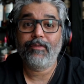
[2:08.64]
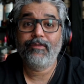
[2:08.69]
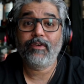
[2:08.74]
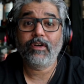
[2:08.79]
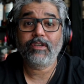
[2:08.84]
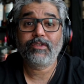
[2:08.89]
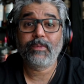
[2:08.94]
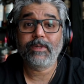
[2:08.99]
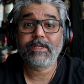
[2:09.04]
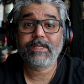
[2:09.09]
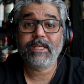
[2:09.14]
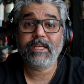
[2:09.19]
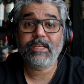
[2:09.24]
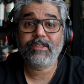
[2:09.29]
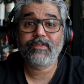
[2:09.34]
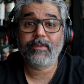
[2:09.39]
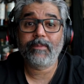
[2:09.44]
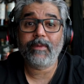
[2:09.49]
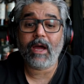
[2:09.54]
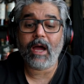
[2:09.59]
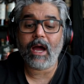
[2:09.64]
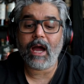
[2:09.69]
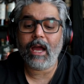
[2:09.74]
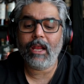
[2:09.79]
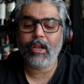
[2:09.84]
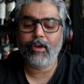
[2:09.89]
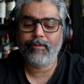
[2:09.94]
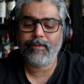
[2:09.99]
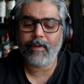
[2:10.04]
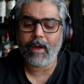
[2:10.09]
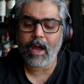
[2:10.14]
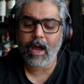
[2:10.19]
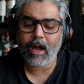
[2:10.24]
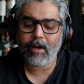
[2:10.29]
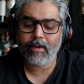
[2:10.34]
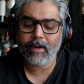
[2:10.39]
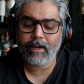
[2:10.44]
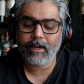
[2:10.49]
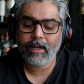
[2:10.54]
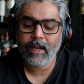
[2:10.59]
first whiskey is from the Isle of
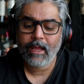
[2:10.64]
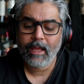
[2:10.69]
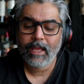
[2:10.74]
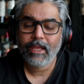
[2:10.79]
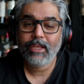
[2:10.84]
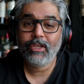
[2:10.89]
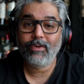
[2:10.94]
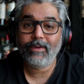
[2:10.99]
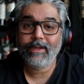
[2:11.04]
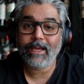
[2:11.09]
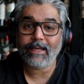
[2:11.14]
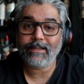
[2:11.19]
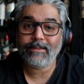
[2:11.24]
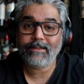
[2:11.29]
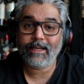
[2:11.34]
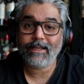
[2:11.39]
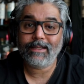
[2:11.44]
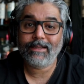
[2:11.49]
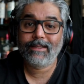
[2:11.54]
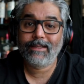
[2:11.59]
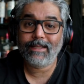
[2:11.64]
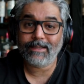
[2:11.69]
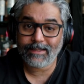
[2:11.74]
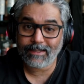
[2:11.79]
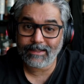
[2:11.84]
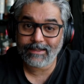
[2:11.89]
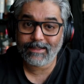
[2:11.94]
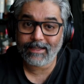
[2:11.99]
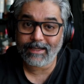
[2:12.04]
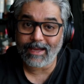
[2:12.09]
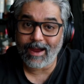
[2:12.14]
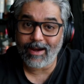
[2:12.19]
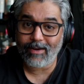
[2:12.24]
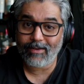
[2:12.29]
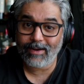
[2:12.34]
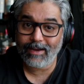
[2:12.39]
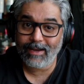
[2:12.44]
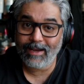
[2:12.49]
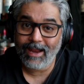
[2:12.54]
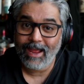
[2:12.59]
ARRAN. You guessed it, this is the
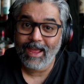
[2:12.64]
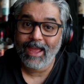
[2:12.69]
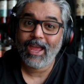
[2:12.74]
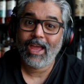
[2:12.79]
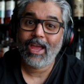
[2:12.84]
ARRAN